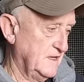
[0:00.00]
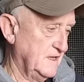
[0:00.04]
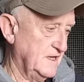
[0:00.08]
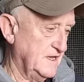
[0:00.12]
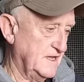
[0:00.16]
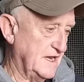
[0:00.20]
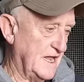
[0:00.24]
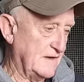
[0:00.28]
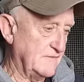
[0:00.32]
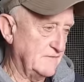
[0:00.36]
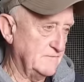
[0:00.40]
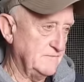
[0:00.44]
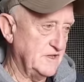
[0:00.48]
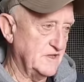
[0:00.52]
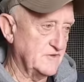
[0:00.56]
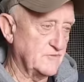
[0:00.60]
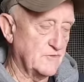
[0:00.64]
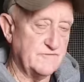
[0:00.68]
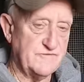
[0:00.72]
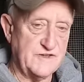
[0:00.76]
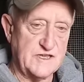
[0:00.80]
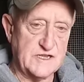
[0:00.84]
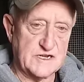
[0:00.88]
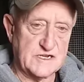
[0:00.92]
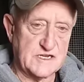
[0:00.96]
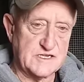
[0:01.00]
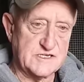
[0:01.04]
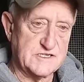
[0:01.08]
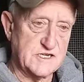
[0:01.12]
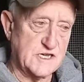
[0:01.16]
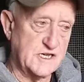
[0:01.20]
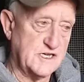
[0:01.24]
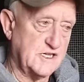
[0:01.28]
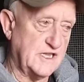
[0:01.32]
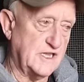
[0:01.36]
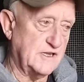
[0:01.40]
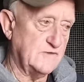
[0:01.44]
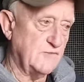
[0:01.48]
And I would be in Ravenna,
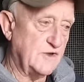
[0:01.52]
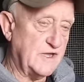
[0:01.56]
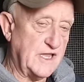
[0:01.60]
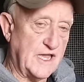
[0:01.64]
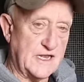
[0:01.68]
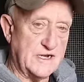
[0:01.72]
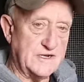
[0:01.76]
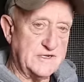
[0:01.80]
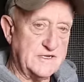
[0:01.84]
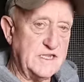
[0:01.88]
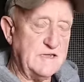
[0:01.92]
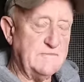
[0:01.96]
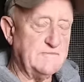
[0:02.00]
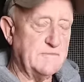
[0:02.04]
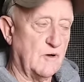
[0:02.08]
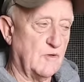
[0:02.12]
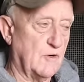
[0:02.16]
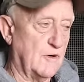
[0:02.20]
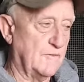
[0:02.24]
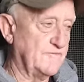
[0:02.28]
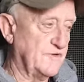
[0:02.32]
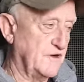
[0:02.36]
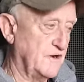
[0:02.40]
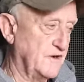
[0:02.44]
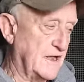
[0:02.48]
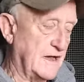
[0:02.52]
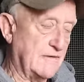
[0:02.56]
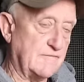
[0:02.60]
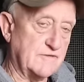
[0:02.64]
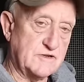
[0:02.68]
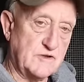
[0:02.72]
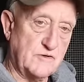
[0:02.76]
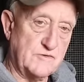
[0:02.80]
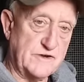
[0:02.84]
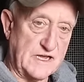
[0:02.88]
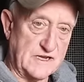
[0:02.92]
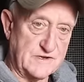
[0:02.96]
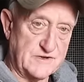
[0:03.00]
Kentucky, and we had a depot up there, and I would
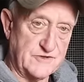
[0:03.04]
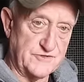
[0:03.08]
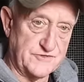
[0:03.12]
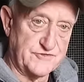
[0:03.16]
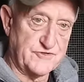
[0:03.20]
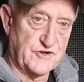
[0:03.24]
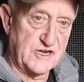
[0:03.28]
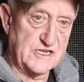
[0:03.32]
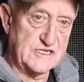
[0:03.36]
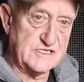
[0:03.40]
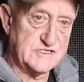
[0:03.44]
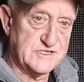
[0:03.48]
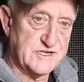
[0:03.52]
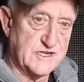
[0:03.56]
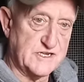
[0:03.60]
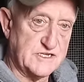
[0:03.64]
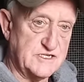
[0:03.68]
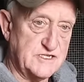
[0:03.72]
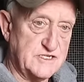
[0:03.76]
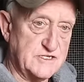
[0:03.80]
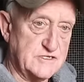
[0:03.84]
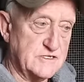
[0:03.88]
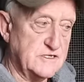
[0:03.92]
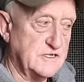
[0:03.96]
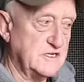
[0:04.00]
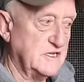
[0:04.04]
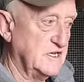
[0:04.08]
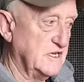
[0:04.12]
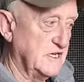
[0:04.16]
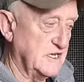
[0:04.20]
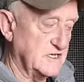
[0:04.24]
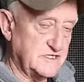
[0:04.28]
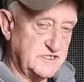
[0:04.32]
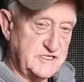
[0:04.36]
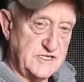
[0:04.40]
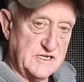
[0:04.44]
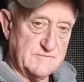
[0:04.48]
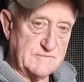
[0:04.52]
go down to the train station
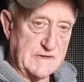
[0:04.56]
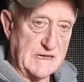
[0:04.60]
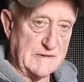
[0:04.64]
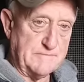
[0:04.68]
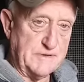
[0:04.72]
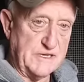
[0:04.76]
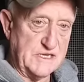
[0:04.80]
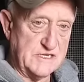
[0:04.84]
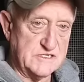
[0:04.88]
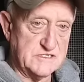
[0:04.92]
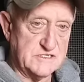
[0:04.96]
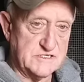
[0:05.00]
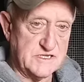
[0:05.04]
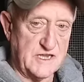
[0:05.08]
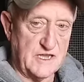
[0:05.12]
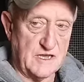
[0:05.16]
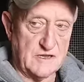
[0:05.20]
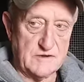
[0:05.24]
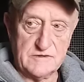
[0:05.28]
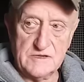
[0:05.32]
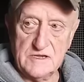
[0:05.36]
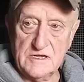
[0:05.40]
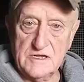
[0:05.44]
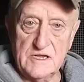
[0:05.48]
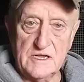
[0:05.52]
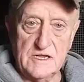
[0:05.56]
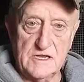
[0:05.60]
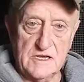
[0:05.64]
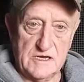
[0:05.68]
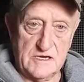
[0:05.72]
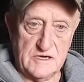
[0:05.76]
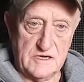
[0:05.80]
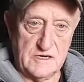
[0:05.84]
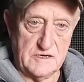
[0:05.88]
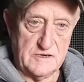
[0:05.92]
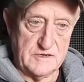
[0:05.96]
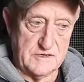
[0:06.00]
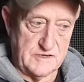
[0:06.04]
and ship my pigeons out
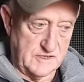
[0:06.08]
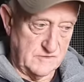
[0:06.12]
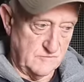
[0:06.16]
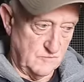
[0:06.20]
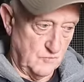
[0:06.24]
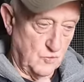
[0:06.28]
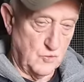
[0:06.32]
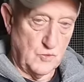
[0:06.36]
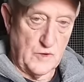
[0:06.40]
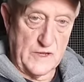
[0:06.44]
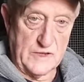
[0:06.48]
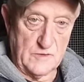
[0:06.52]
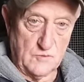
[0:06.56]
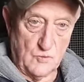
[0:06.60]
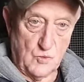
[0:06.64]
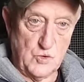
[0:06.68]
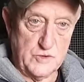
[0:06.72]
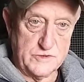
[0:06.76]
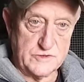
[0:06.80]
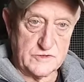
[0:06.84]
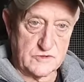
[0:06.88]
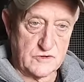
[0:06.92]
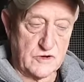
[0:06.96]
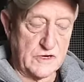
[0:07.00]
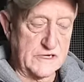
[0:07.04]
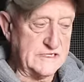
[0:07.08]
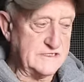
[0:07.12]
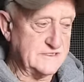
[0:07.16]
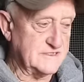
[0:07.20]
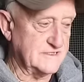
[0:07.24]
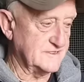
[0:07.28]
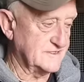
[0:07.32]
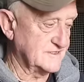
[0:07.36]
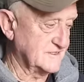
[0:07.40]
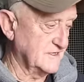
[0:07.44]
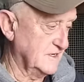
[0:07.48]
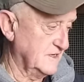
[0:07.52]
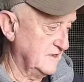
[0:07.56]
in wooden crates
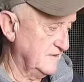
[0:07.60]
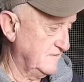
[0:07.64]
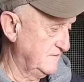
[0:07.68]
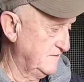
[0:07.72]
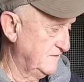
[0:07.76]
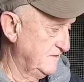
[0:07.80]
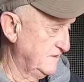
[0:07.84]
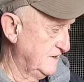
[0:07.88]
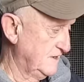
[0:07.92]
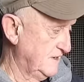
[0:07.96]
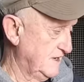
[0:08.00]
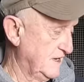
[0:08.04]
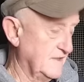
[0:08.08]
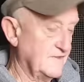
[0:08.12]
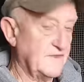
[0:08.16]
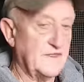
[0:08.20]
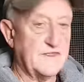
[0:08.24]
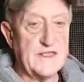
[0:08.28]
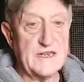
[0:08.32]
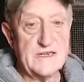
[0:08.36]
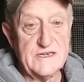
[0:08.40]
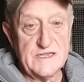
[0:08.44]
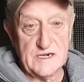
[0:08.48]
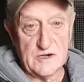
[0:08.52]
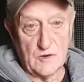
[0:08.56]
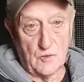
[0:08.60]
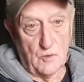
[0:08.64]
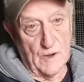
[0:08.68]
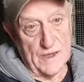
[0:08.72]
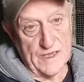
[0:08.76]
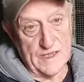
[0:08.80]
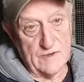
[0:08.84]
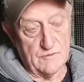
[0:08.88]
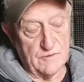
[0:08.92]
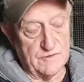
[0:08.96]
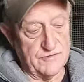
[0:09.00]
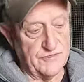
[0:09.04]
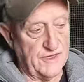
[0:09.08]
and stuff. And then they did
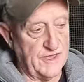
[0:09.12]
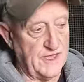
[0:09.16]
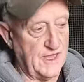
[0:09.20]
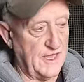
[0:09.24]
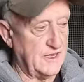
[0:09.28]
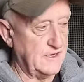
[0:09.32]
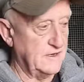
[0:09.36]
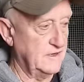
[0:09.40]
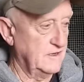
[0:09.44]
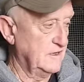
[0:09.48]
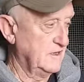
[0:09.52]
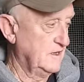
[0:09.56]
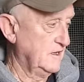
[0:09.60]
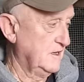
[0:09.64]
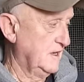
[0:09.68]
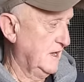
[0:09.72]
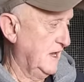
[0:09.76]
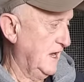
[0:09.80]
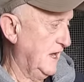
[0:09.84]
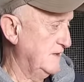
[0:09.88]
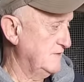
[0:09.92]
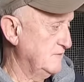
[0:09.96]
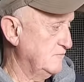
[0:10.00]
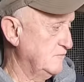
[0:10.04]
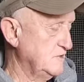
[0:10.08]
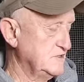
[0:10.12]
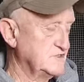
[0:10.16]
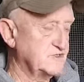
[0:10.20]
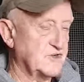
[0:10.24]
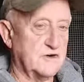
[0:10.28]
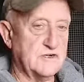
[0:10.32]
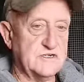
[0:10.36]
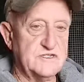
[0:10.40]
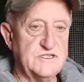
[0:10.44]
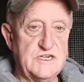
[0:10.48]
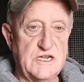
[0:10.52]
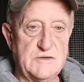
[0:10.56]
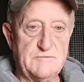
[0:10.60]
away with that, and then we
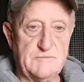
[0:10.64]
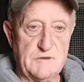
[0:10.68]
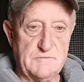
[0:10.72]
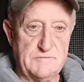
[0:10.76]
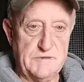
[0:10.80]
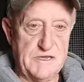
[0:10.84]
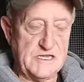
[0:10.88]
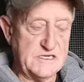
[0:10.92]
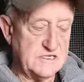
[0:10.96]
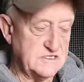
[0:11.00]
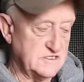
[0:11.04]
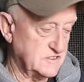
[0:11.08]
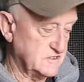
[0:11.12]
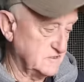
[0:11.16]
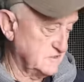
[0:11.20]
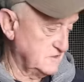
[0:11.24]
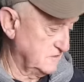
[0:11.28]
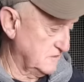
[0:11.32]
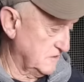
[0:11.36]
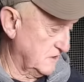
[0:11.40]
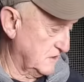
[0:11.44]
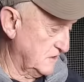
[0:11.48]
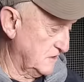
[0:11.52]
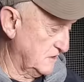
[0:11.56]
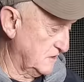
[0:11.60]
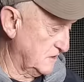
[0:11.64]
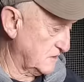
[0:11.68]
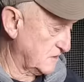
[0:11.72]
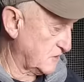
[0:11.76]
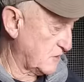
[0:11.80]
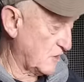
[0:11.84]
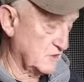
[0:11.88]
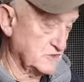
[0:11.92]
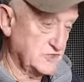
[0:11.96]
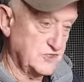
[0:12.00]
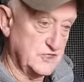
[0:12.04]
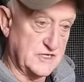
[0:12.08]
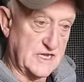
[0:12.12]
started shipping pigeons
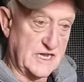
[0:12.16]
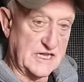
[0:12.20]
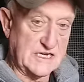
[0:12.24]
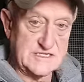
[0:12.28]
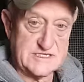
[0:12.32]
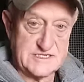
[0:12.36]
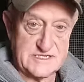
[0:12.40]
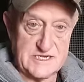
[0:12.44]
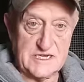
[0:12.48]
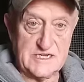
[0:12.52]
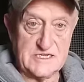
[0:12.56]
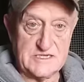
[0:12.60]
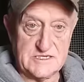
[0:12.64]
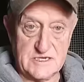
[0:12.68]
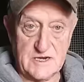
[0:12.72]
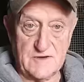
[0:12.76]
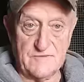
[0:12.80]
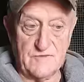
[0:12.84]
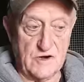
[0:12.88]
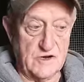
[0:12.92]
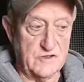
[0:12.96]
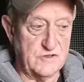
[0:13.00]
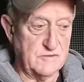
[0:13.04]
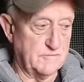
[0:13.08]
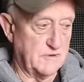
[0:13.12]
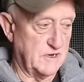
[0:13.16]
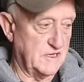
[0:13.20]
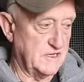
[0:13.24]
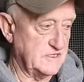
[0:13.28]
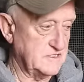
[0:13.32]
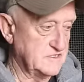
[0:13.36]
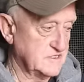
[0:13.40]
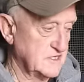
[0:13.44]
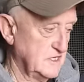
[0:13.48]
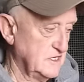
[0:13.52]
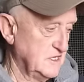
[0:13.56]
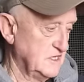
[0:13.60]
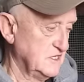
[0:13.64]
across the United States and every other
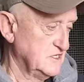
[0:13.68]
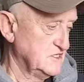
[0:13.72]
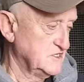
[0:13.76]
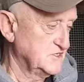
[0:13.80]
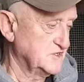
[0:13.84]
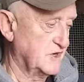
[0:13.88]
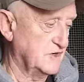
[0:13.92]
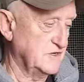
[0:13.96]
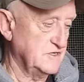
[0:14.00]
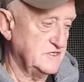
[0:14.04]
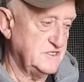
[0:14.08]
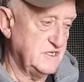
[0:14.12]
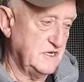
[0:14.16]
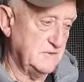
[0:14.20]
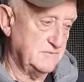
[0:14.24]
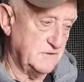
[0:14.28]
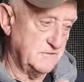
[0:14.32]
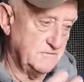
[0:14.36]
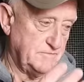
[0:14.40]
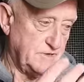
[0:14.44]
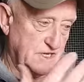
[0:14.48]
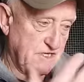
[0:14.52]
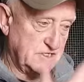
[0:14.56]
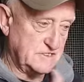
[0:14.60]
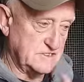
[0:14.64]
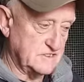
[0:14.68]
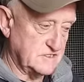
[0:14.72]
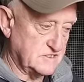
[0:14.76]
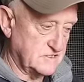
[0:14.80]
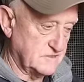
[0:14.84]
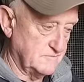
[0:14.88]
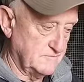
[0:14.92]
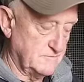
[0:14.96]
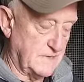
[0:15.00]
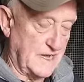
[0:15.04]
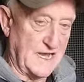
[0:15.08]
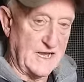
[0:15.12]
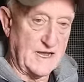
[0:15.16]
place, started shipping pigeons
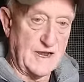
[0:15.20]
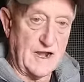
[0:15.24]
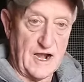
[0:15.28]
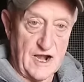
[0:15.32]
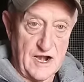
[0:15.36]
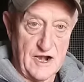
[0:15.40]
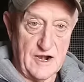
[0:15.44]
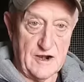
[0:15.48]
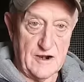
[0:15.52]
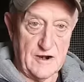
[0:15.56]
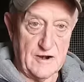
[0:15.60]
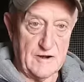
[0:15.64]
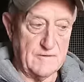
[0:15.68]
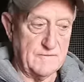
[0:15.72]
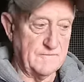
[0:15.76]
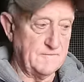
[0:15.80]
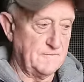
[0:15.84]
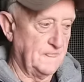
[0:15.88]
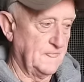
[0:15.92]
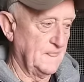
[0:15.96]
by air.